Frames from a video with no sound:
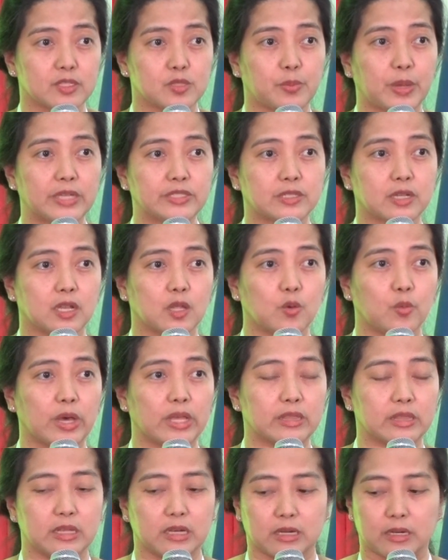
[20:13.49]
especially
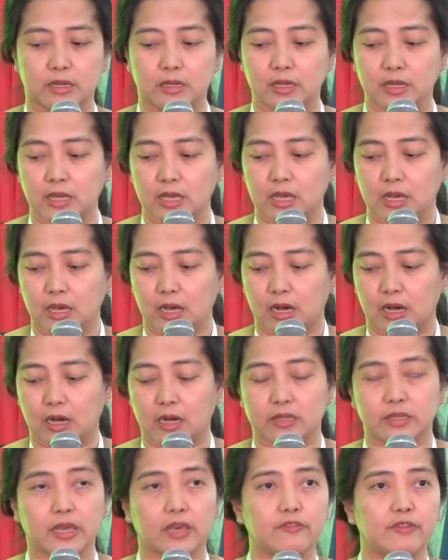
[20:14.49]
when the
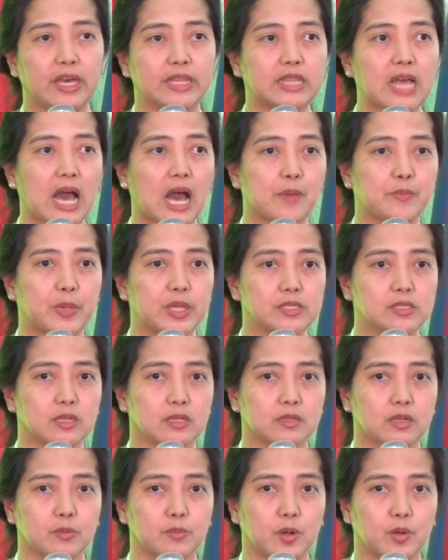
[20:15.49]
event happens
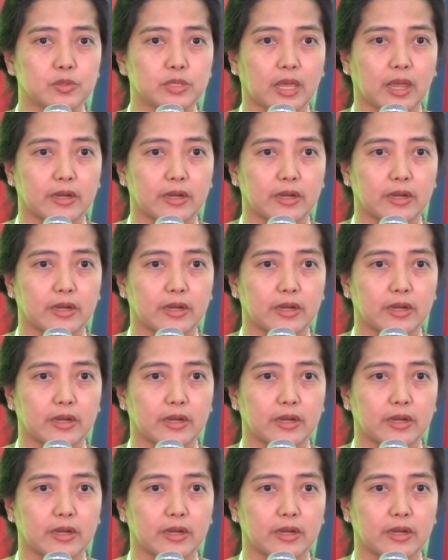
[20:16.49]
in remote